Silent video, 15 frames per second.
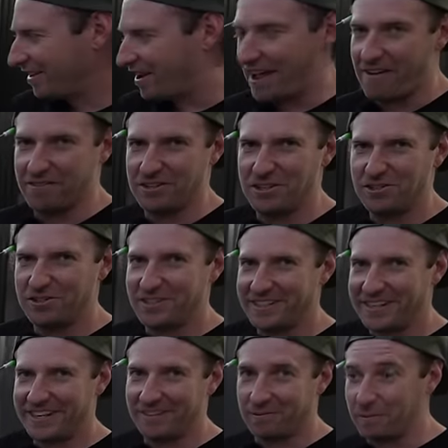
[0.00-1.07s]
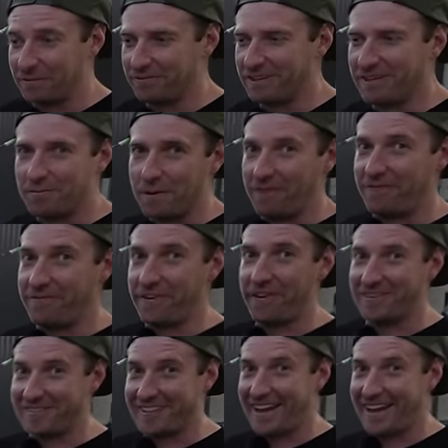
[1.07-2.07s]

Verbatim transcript: I haven't used it yet. This is my, this is my first